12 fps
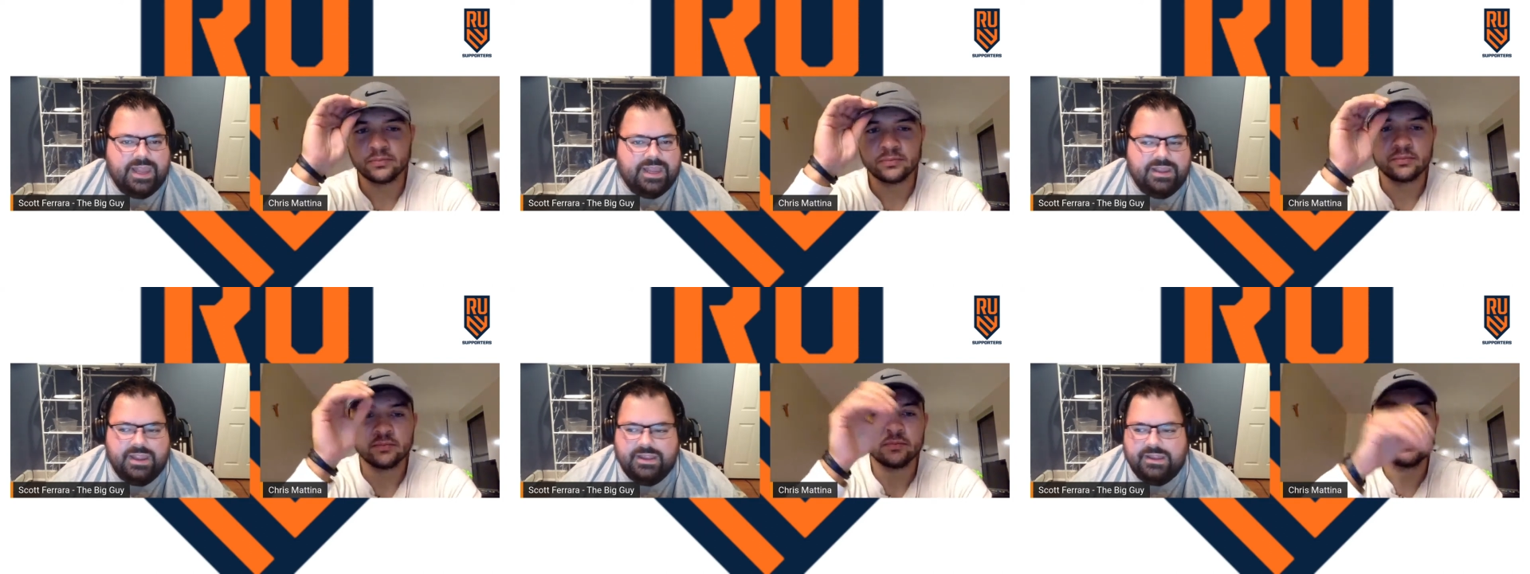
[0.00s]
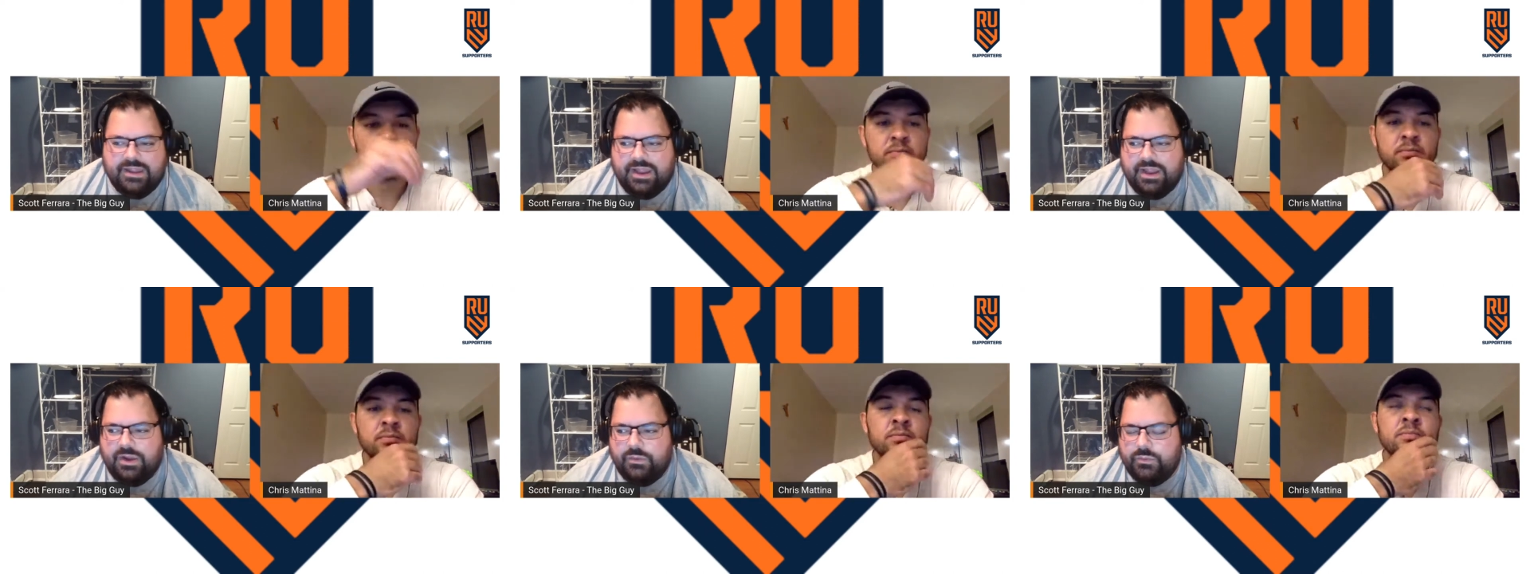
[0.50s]
Speaker 1: Like eh,
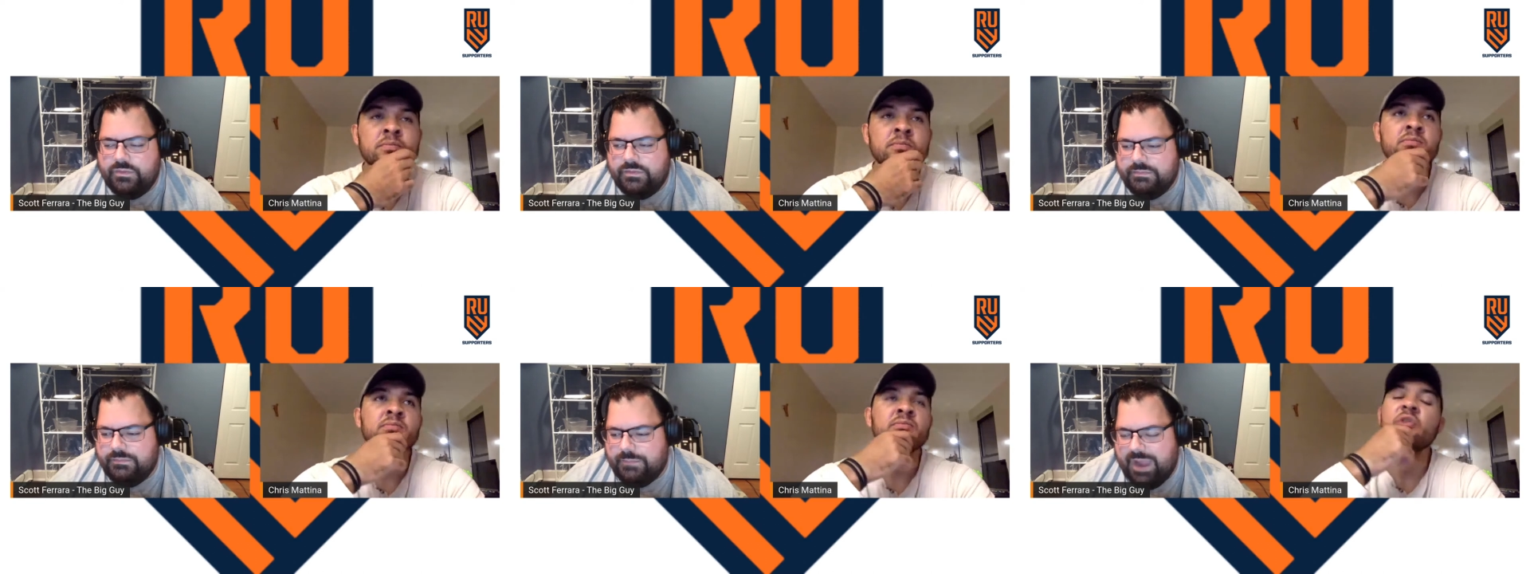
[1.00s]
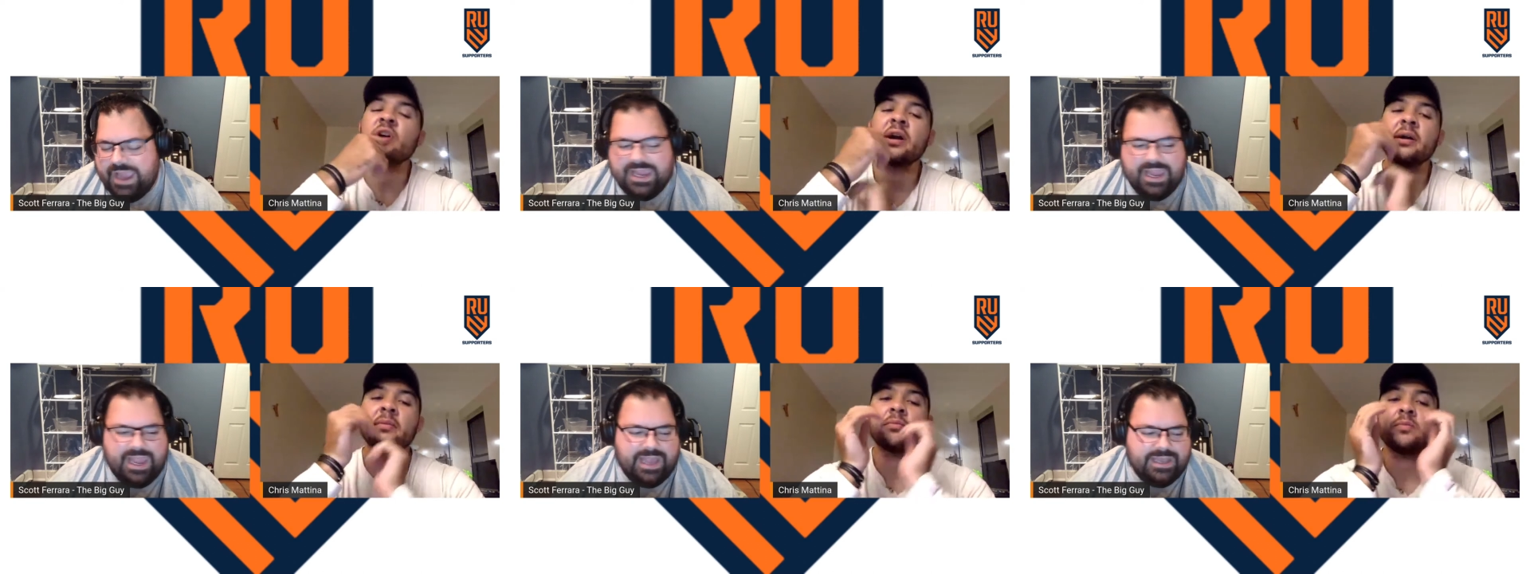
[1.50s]
eh, you know,
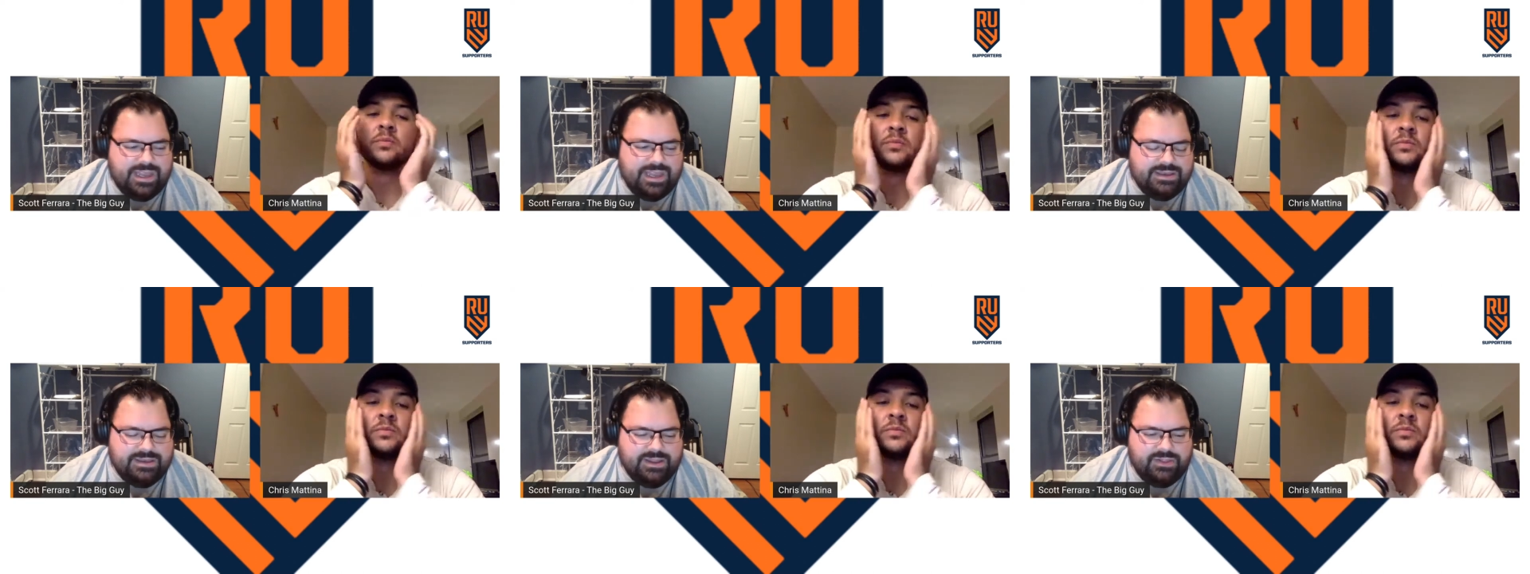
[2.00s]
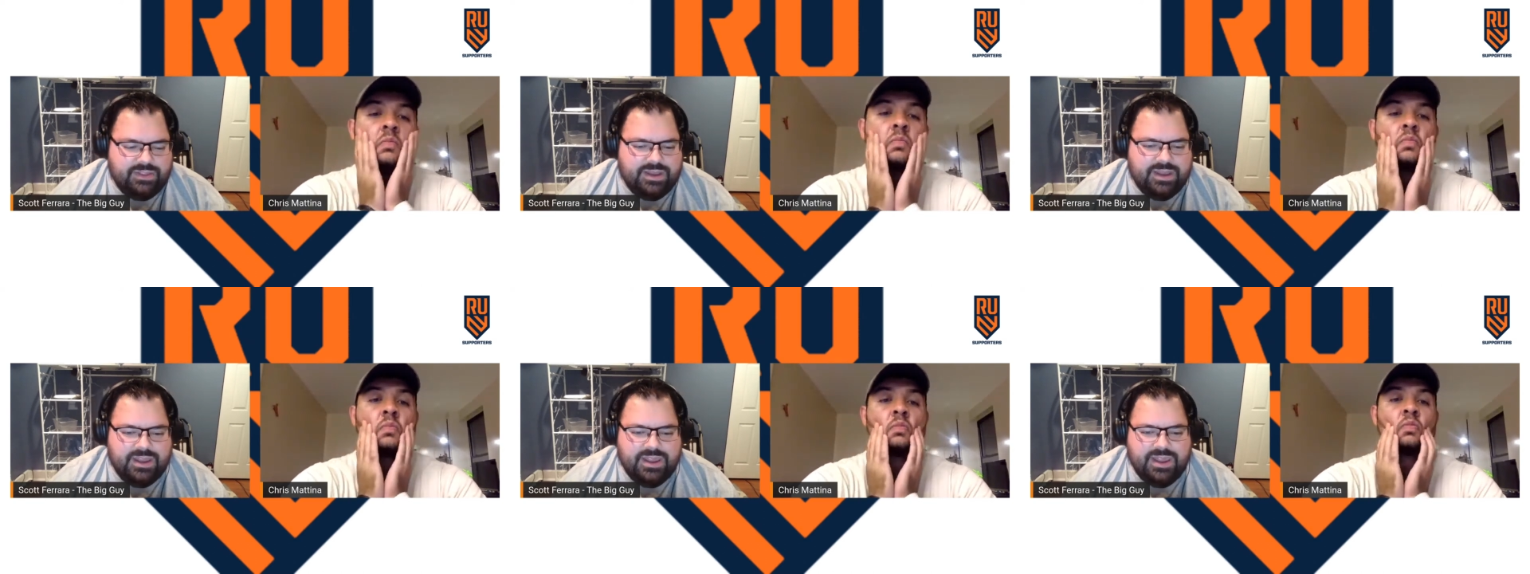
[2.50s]
Mike and and
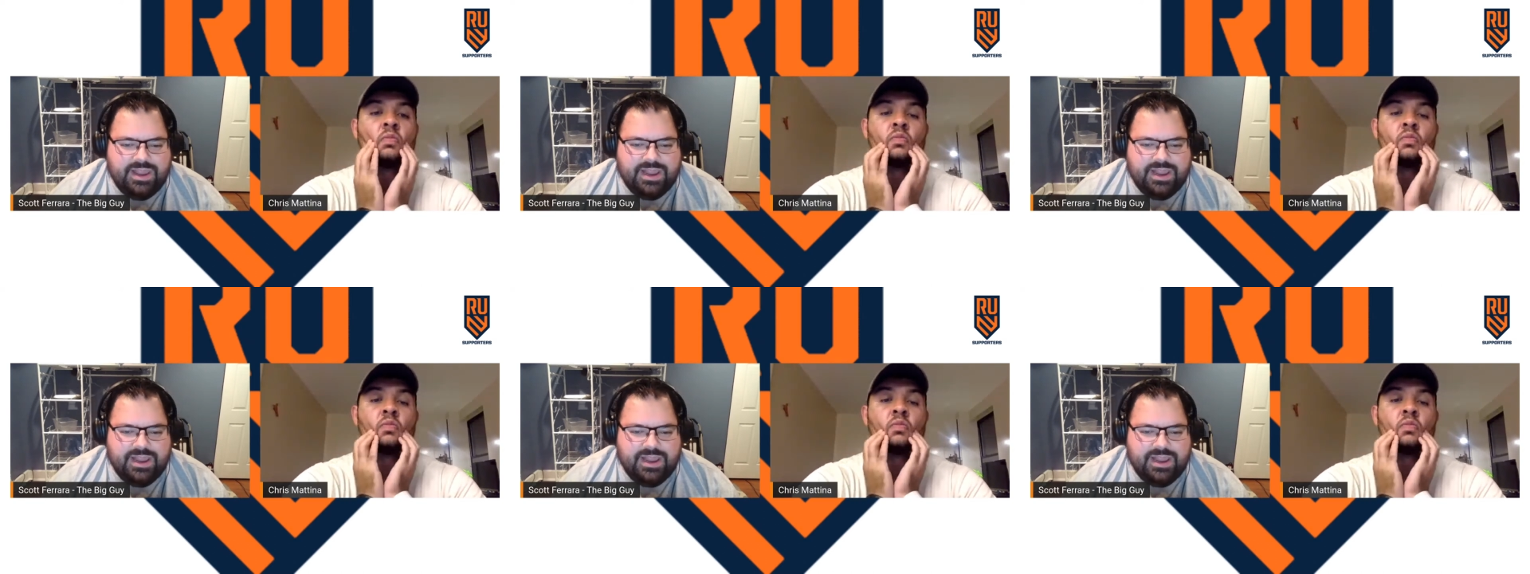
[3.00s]
Dylan